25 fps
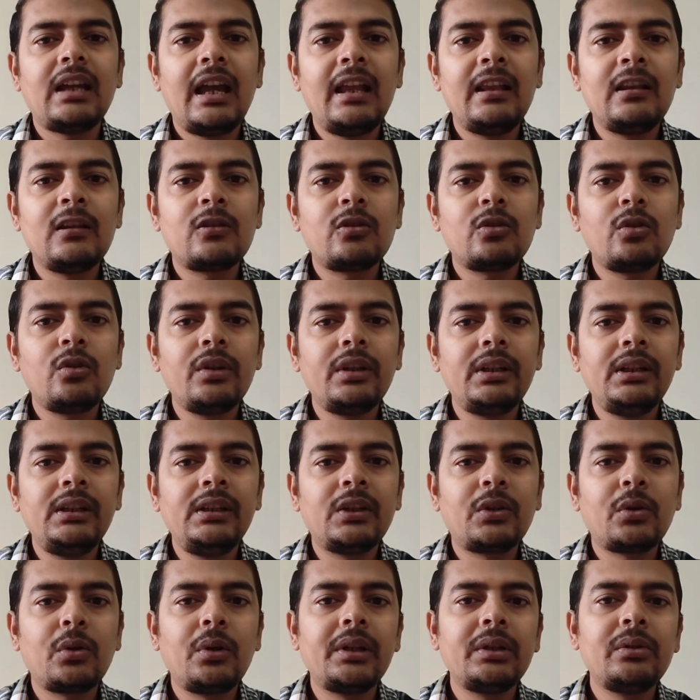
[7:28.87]
also
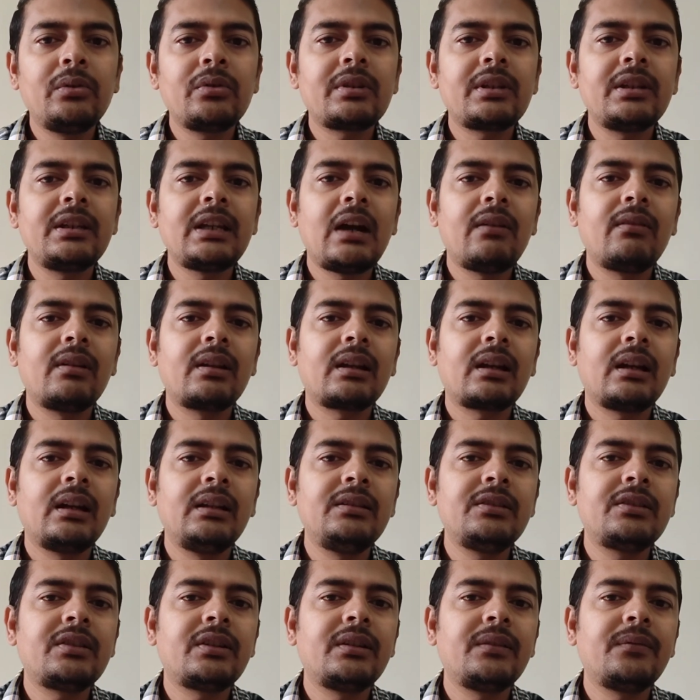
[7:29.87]
introduced in our
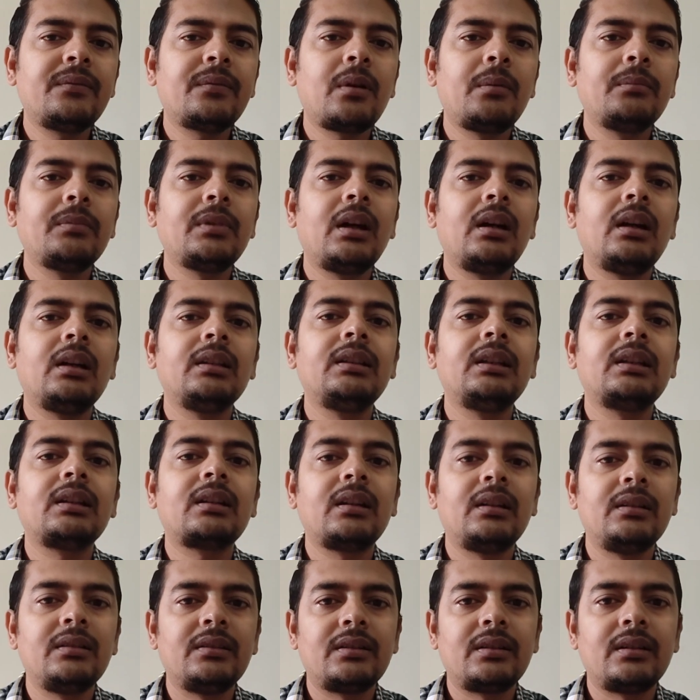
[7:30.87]
country from the other
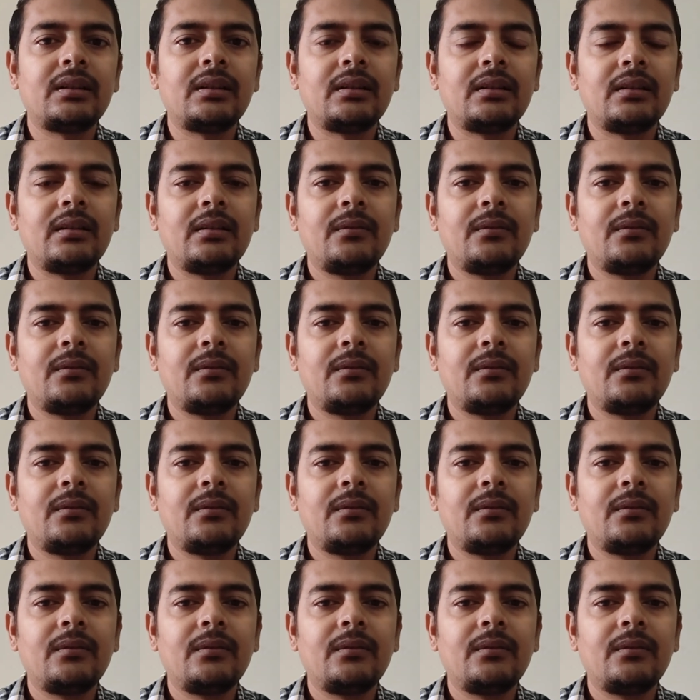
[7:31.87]
country.